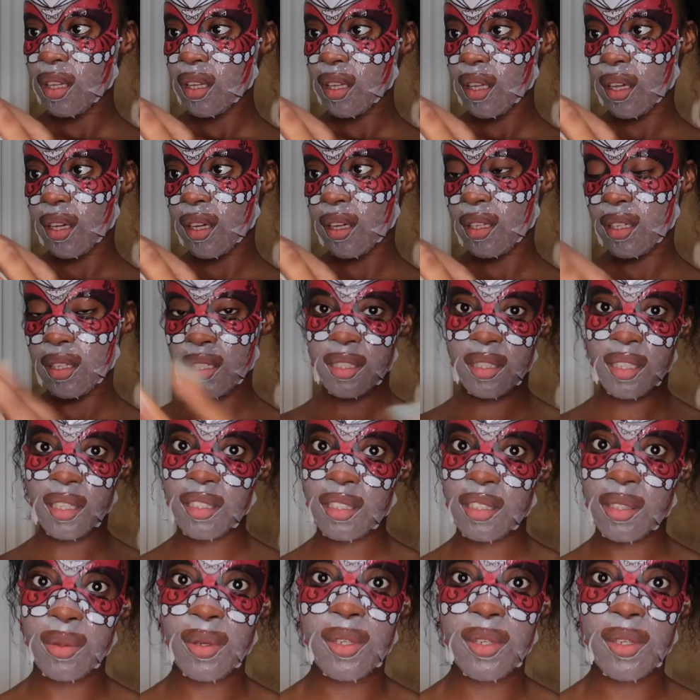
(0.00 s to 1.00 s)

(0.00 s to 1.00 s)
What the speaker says: Yeah, 10 to